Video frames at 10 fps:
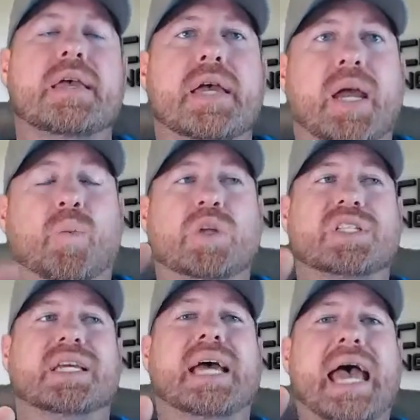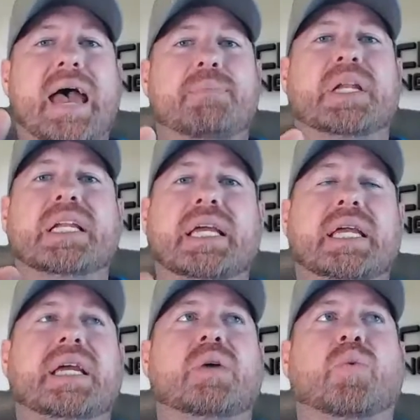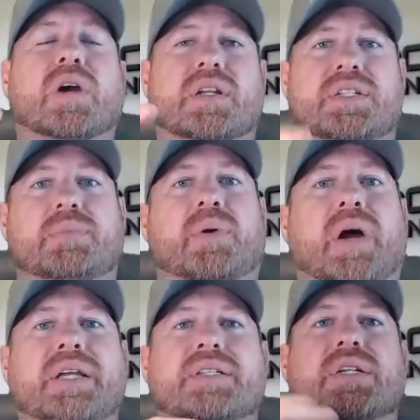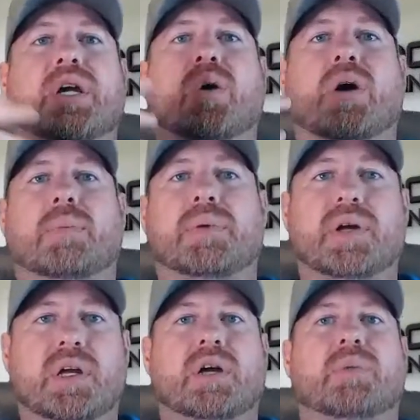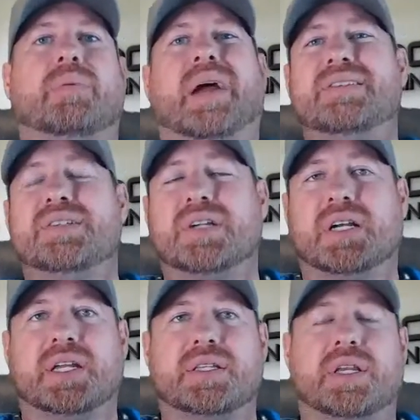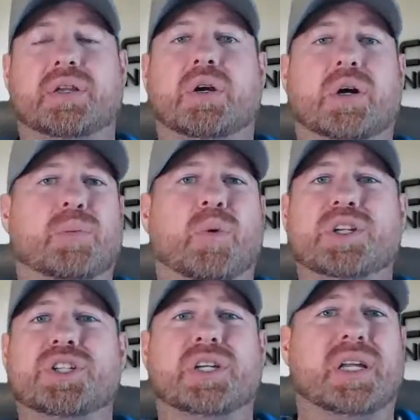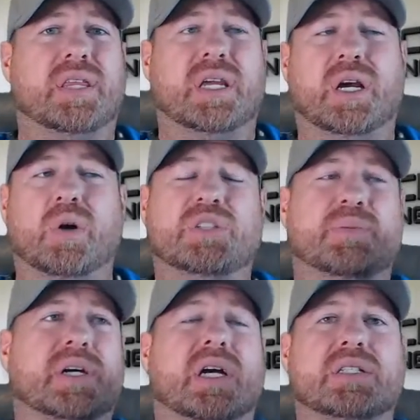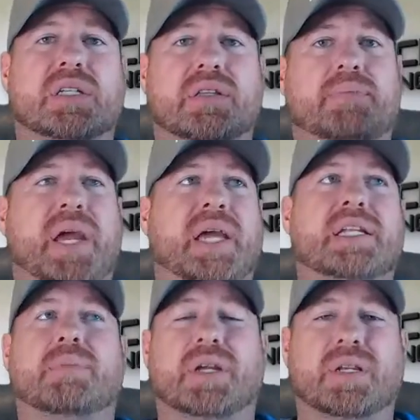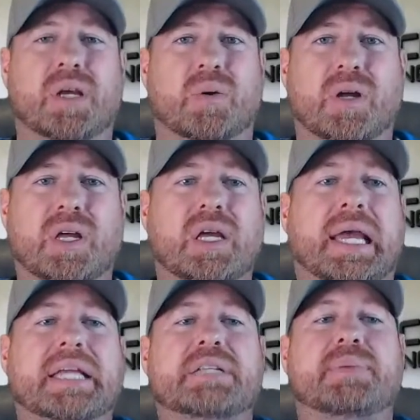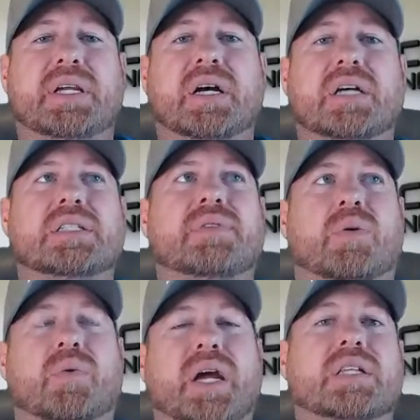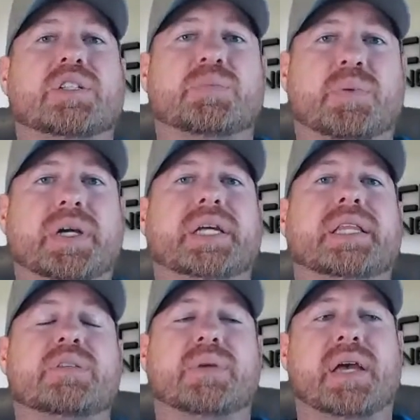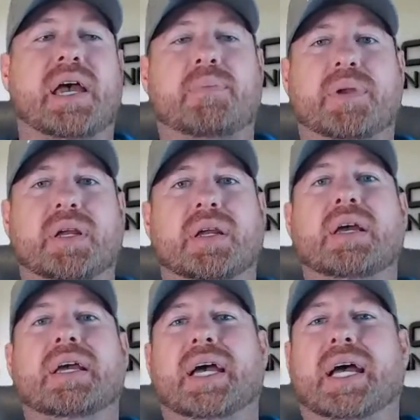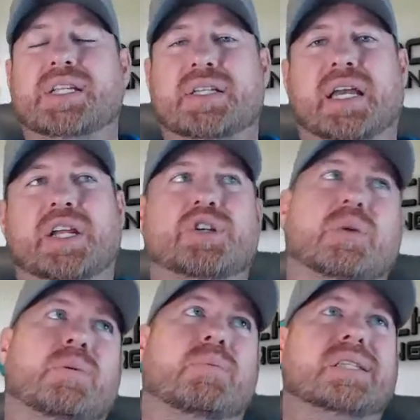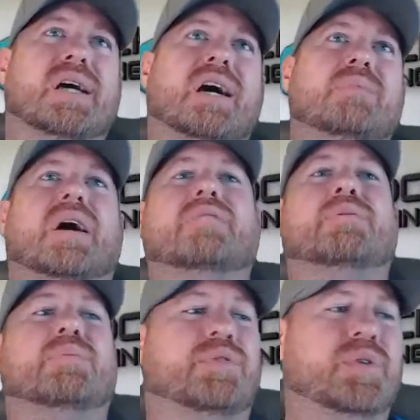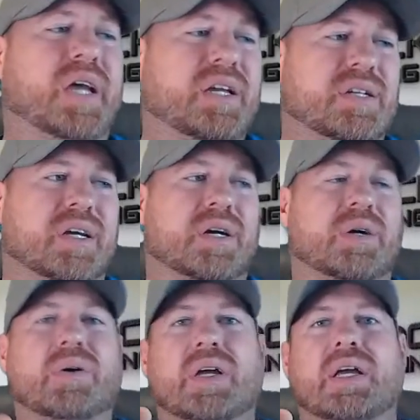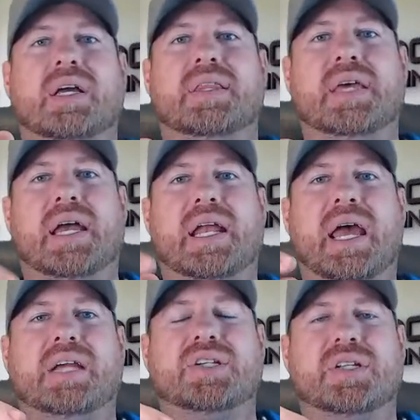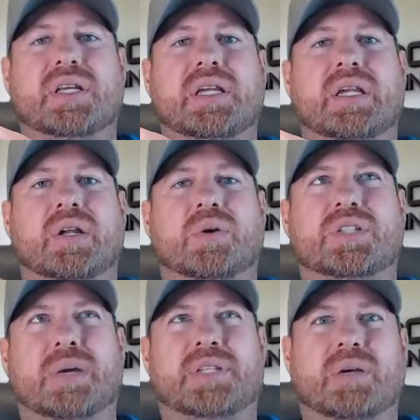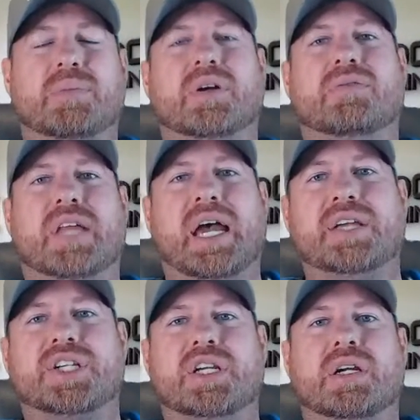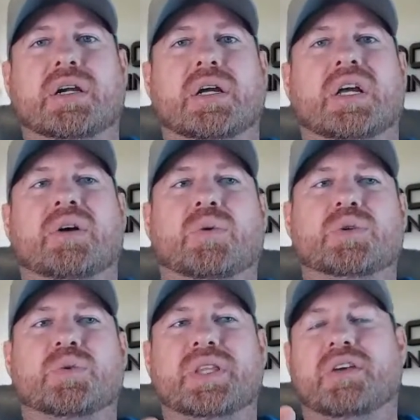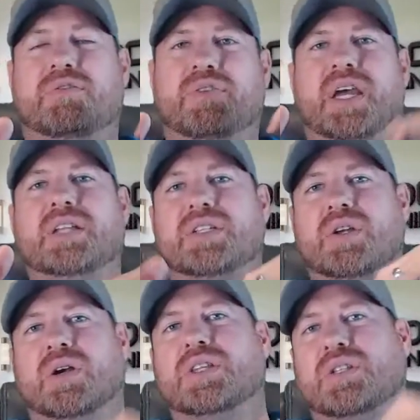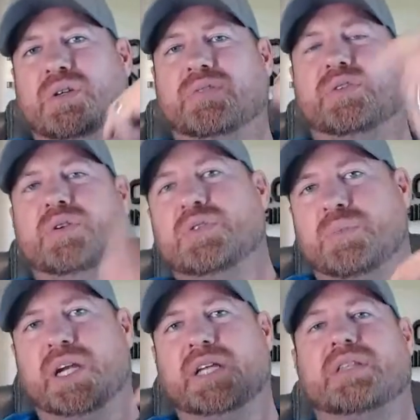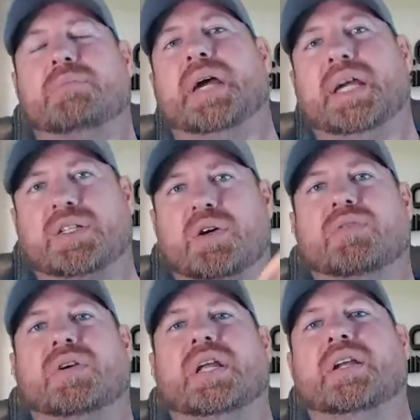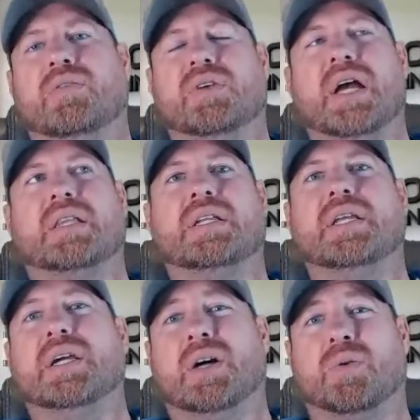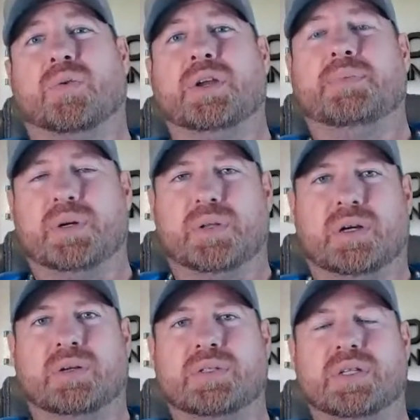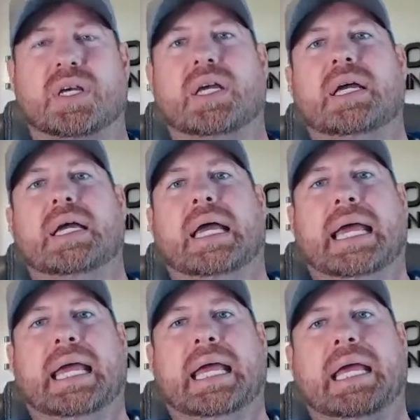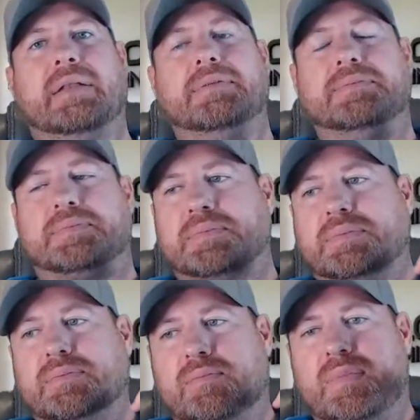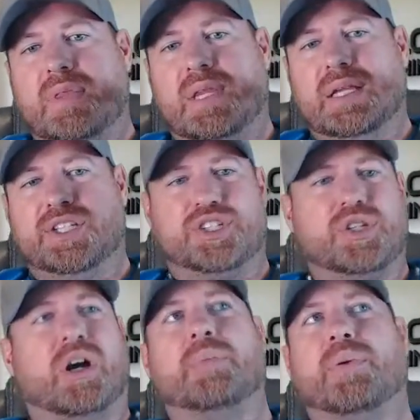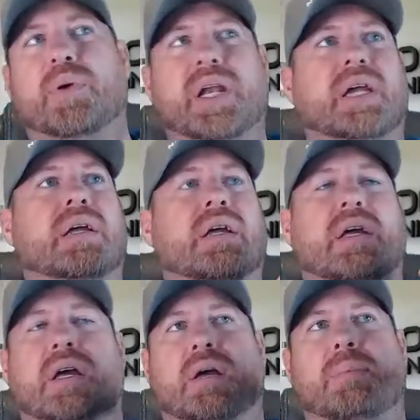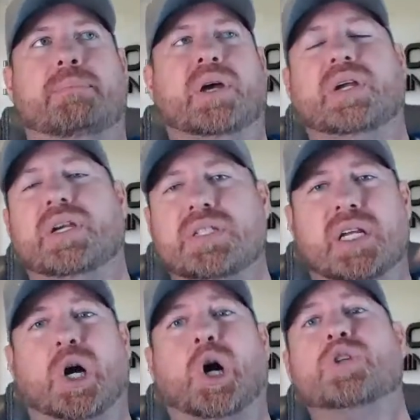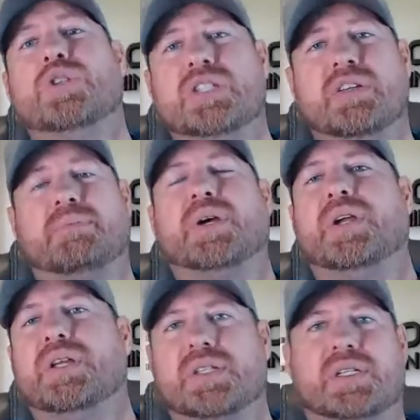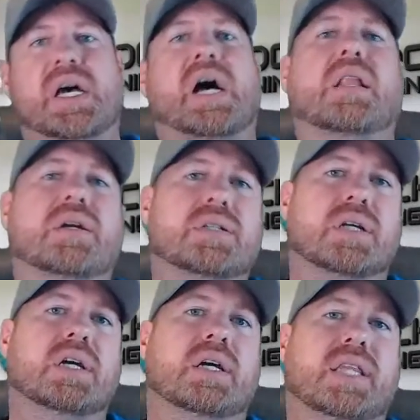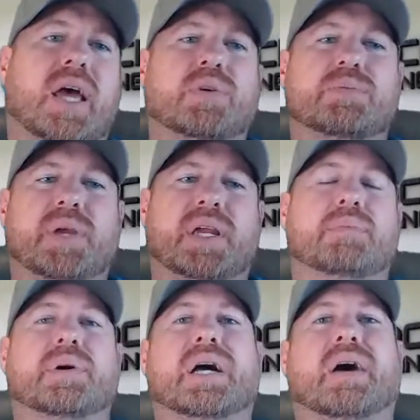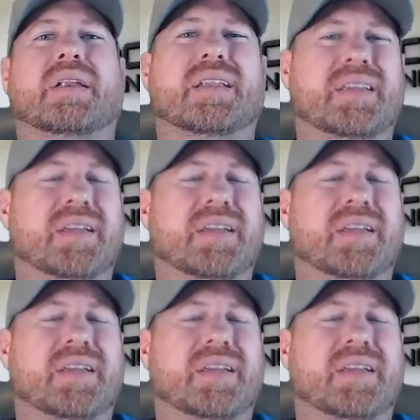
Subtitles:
And what's going to happen in the end, we're going to see prices go up. Prices are going to continue to go up. And we're just going to think, oh, it's because of the pandemic. No, it's because of the reckless printing that's been happening. I just had it show up on my timeline from a few days ago that actually, September of last year was when the Fed started to infuse money to banks over in overnight lending called repo loans, and just started printing billions and hundreds of billions of dollars that was being put out,